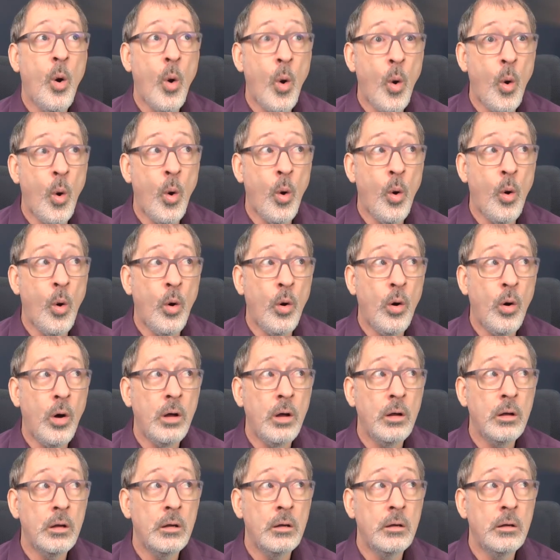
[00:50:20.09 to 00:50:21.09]
or
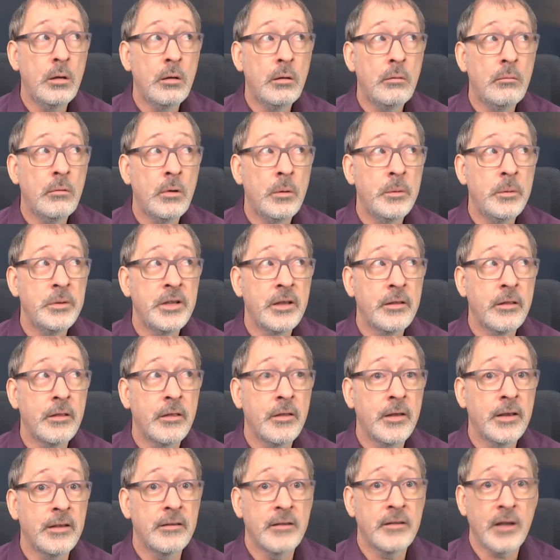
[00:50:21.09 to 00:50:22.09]
what was the other
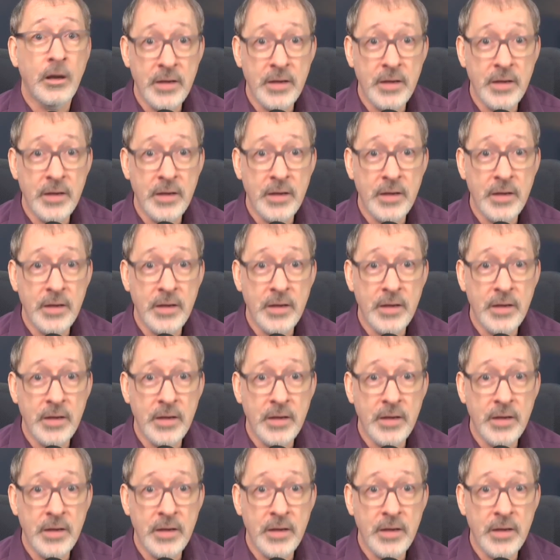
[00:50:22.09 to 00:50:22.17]
things?